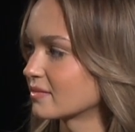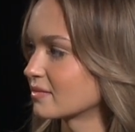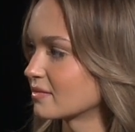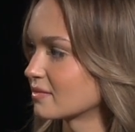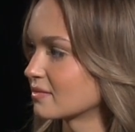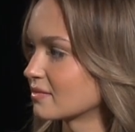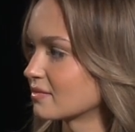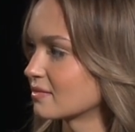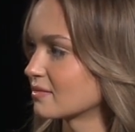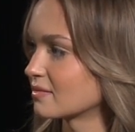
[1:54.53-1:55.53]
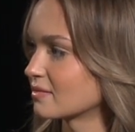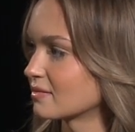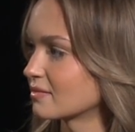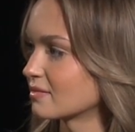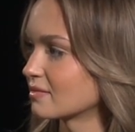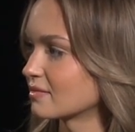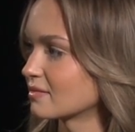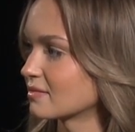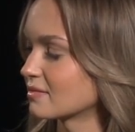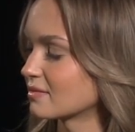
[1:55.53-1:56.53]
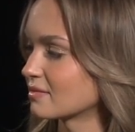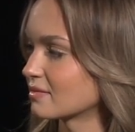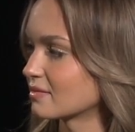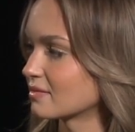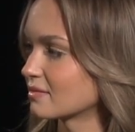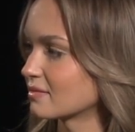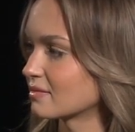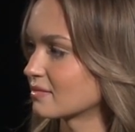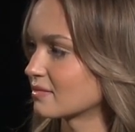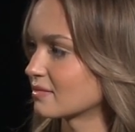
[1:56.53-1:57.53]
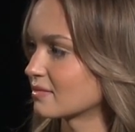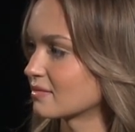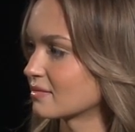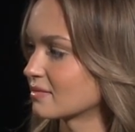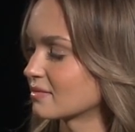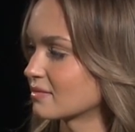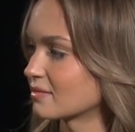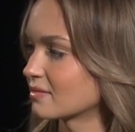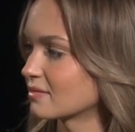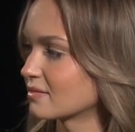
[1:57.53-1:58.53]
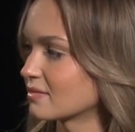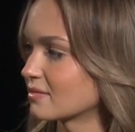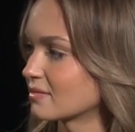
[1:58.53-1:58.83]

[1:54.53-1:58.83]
The person shown says nothing.